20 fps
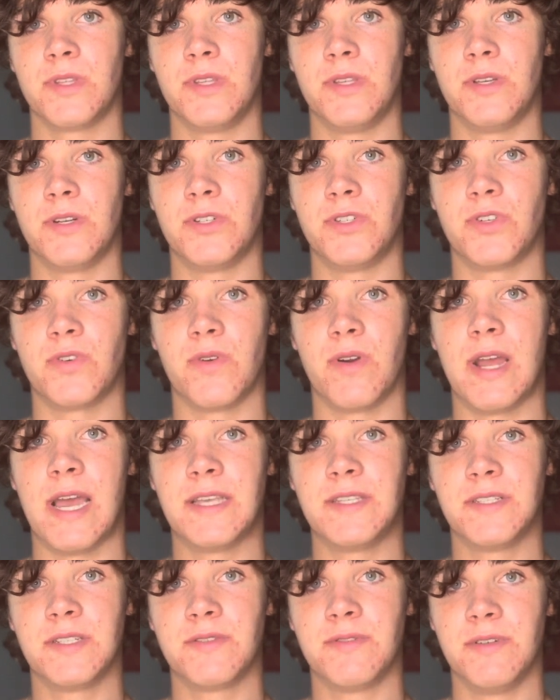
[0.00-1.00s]
you're
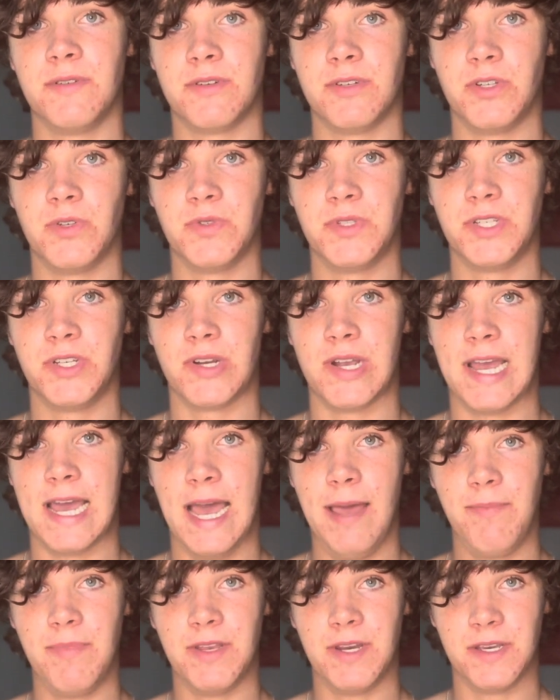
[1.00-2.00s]
drastically reducing your
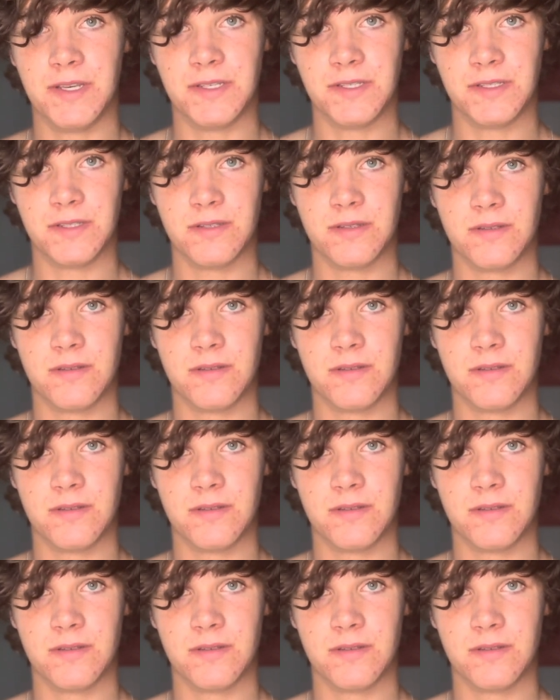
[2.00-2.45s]
happiness,